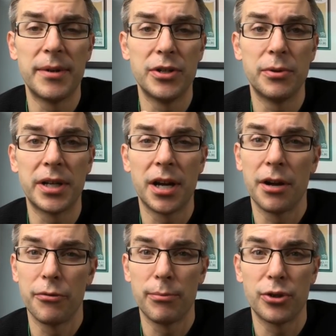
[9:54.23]
I've been doing
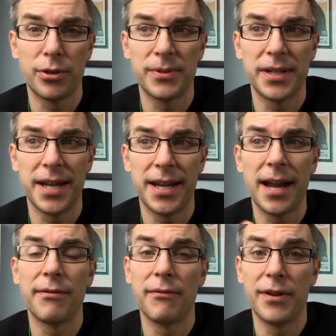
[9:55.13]
100 push-ups a
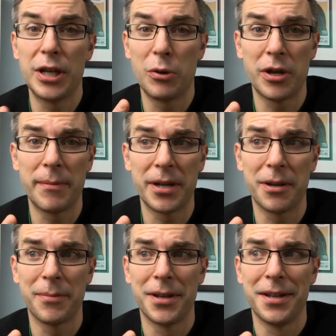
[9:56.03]
day. I have a video
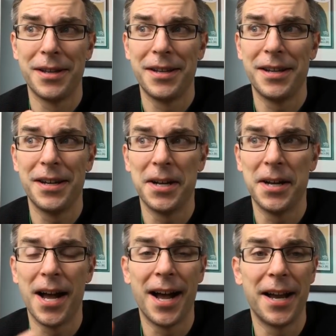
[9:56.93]
coming up
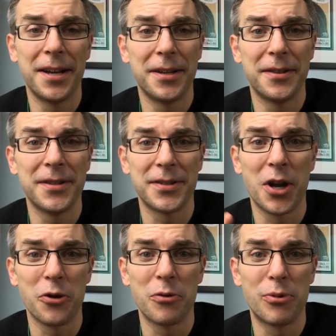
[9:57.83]
on
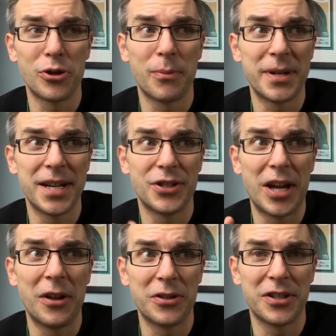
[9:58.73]
this 100 push-up a day
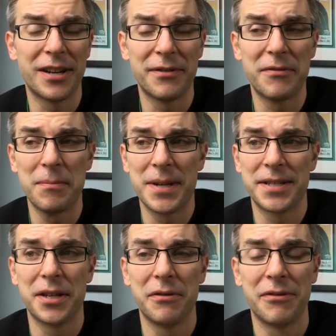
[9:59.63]
challenge that I've given
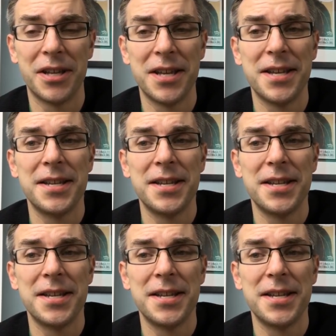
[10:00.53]
myself.